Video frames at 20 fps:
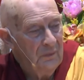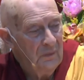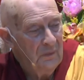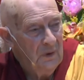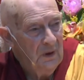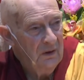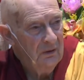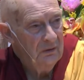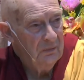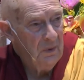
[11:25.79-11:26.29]

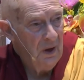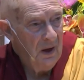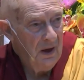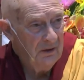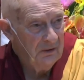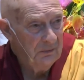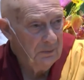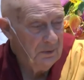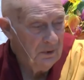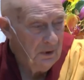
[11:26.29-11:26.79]
It is my
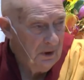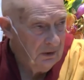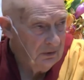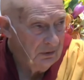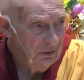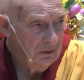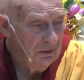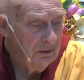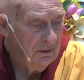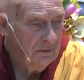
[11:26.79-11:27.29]

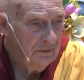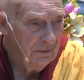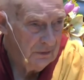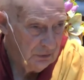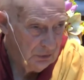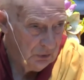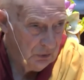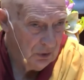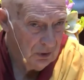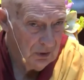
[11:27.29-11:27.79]
aspiration, for
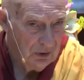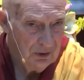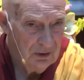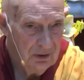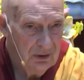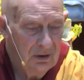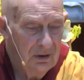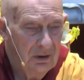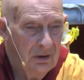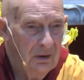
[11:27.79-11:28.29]
sure,
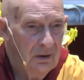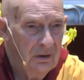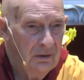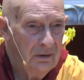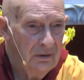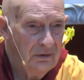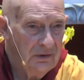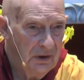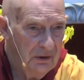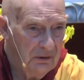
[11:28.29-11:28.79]

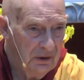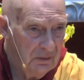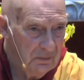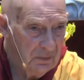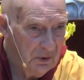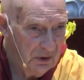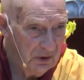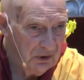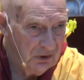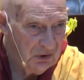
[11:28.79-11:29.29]
to generate
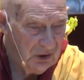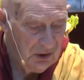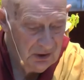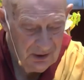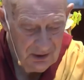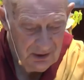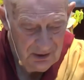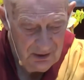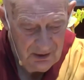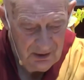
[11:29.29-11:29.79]

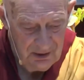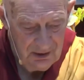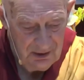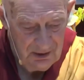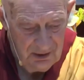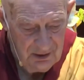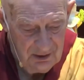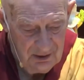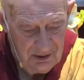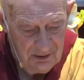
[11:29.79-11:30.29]
bodhicitta,
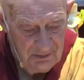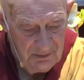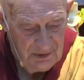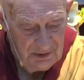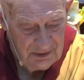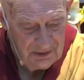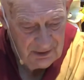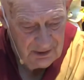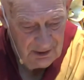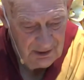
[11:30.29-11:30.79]

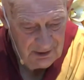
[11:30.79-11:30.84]
but